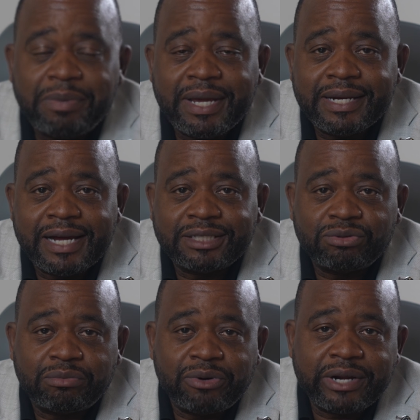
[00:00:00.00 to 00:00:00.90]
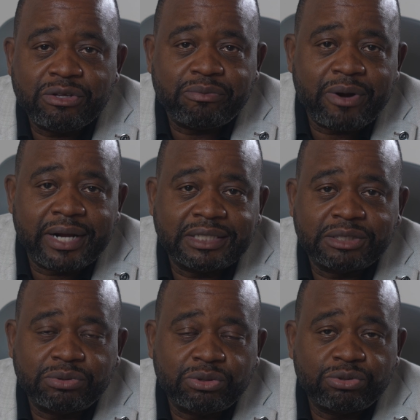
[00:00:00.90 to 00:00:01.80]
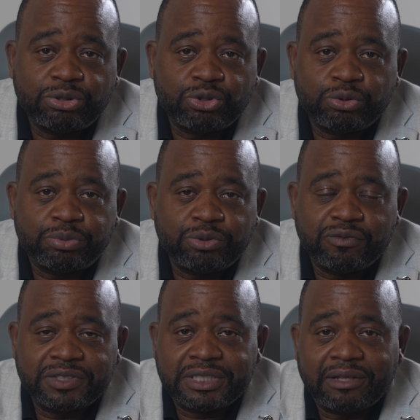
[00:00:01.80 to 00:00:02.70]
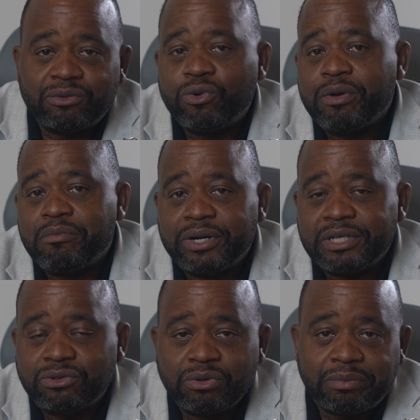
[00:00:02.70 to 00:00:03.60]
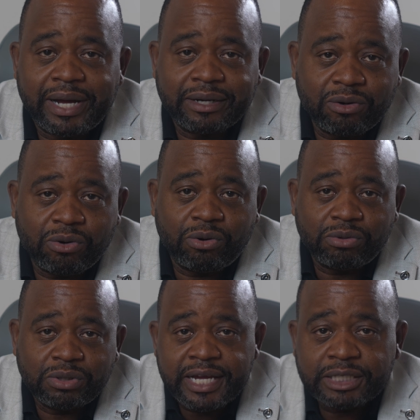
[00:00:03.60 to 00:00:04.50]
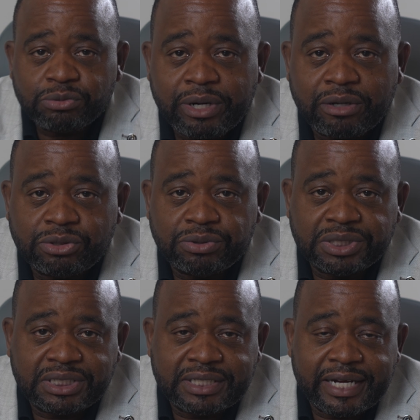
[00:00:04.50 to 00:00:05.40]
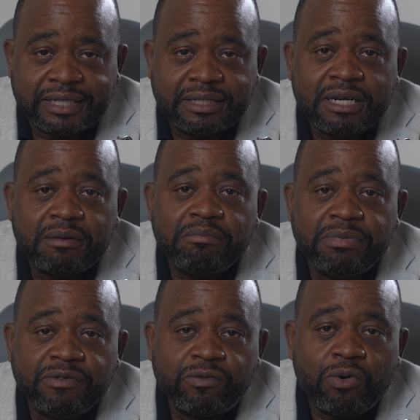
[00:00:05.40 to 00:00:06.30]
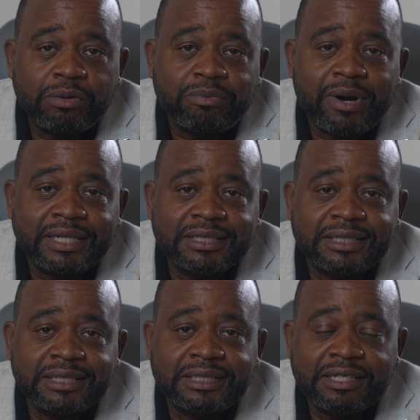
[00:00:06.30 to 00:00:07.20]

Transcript: paid ads to a brand new practice with no social proof is like throwing money into a black hole. Here's what I'll do instead. Before the practices